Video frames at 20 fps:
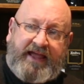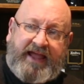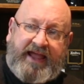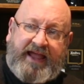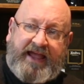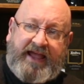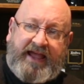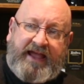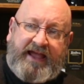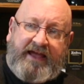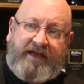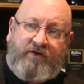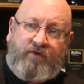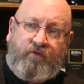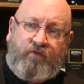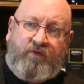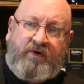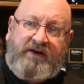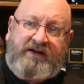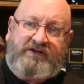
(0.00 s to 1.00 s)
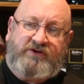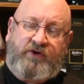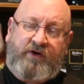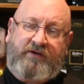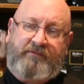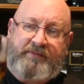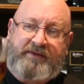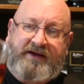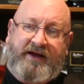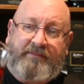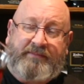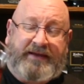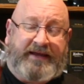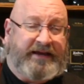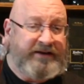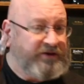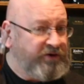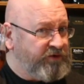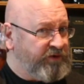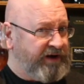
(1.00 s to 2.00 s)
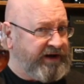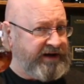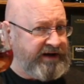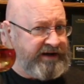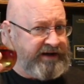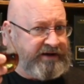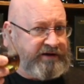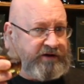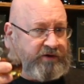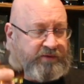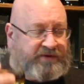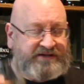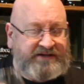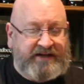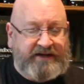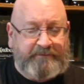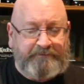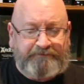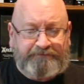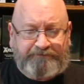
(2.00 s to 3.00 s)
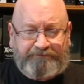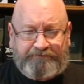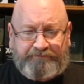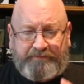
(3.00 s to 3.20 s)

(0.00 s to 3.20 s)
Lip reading: and really sort of become integrated into the whiskey.